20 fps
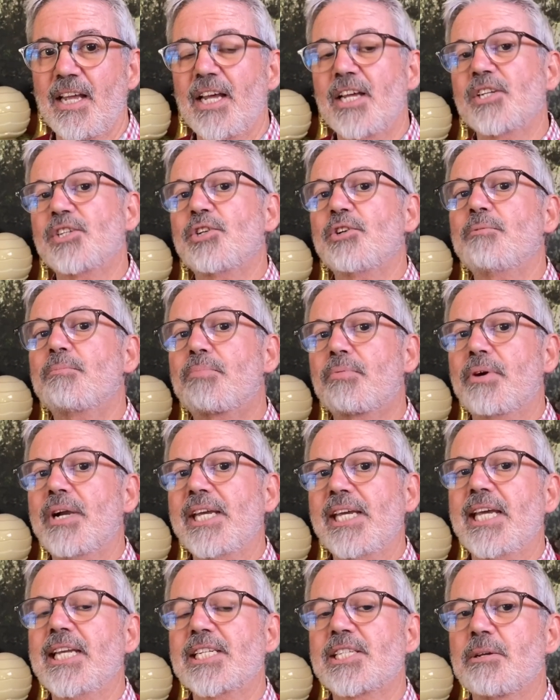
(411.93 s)
to bring
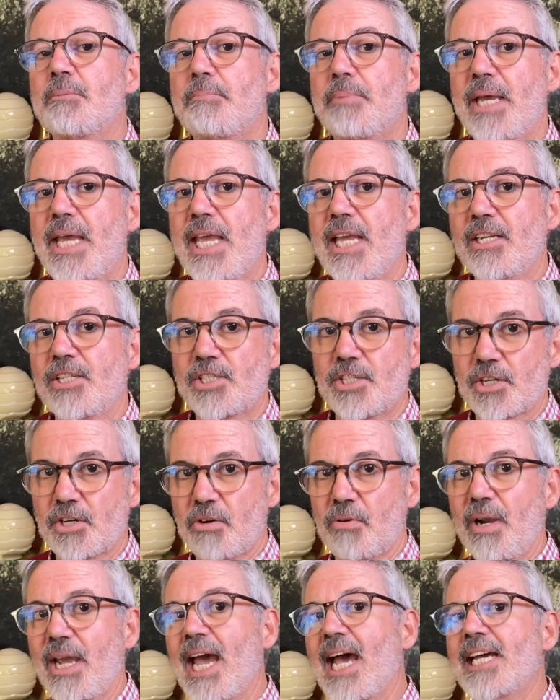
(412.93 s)
into being, to
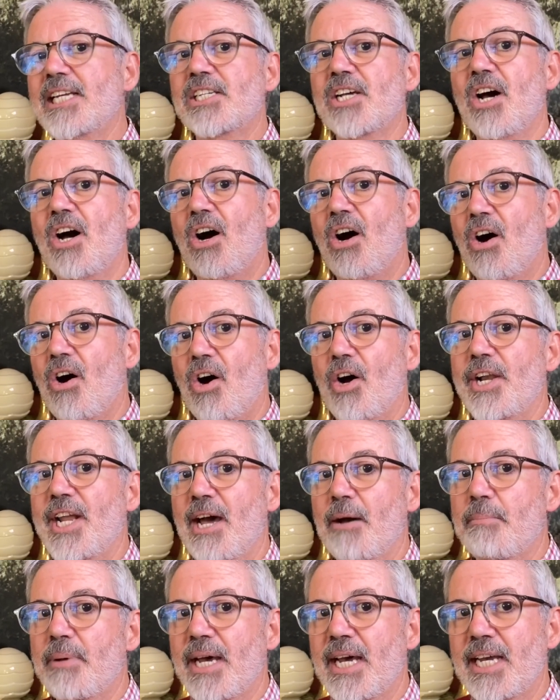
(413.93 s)
create on
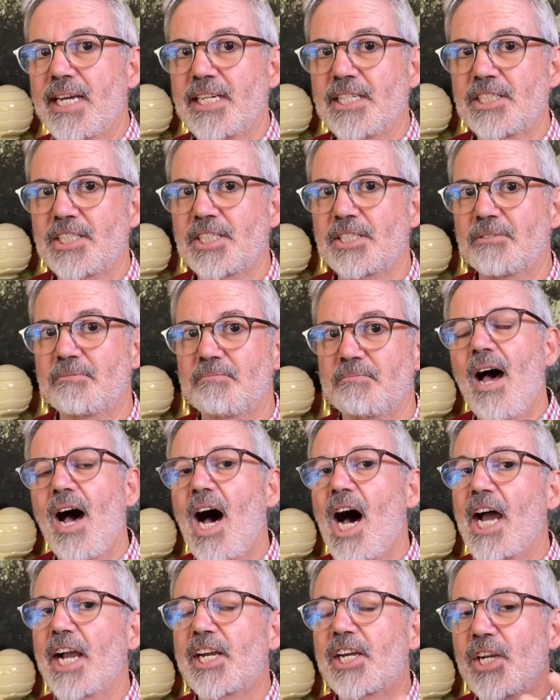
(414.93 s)
our page.
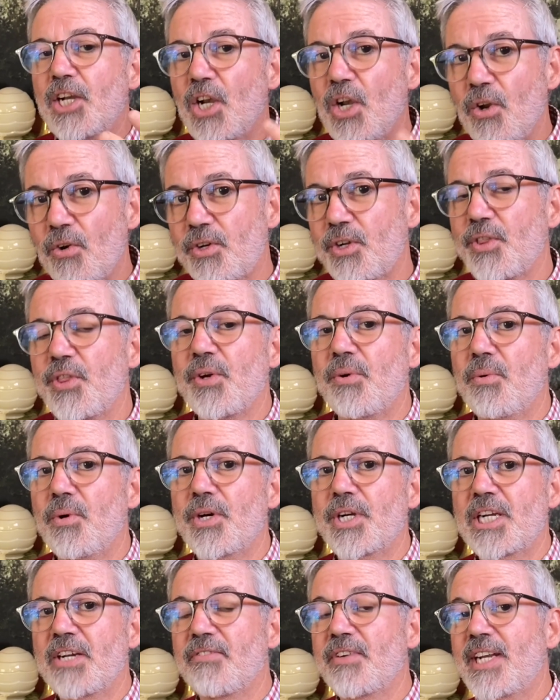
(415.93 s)
I can look at the
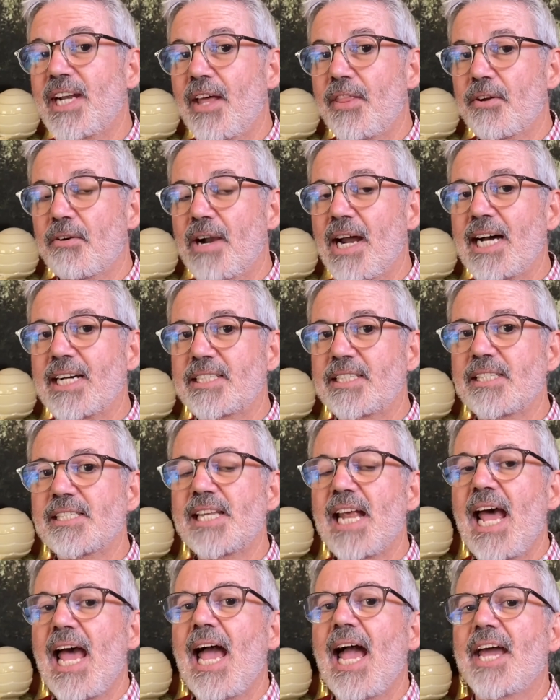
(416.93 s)
work of another artist
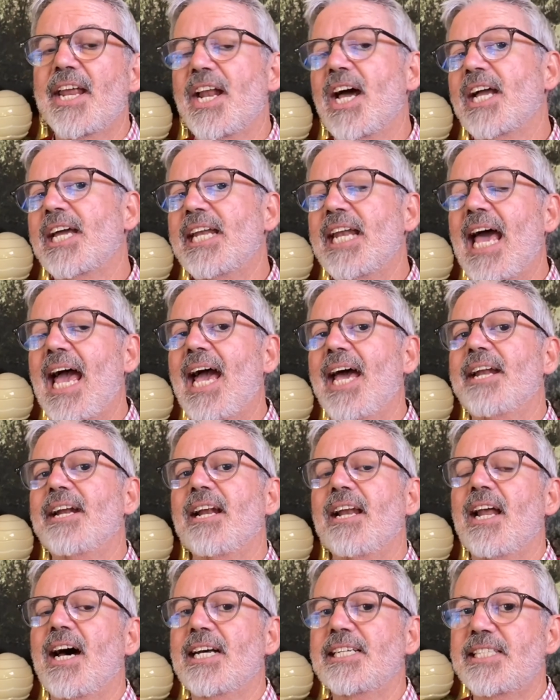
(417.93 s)
and I can
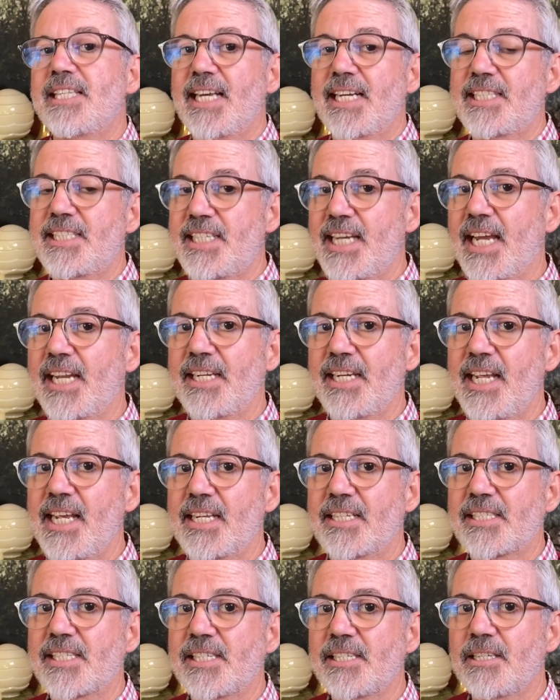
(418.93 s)
analyze their
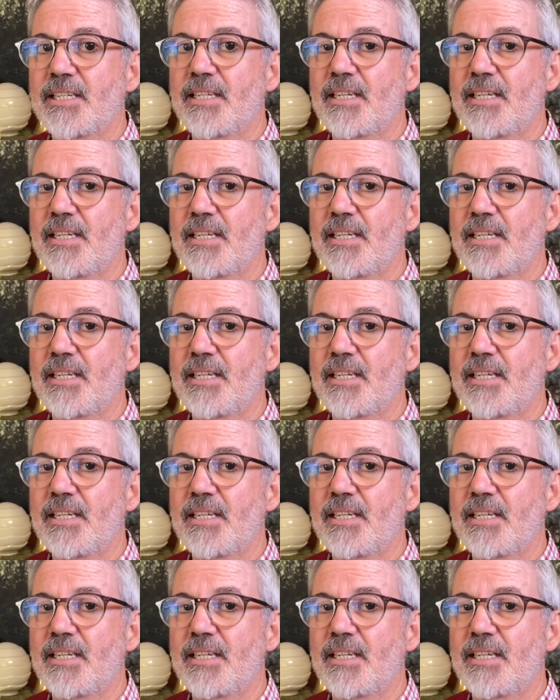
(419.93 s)
techniques.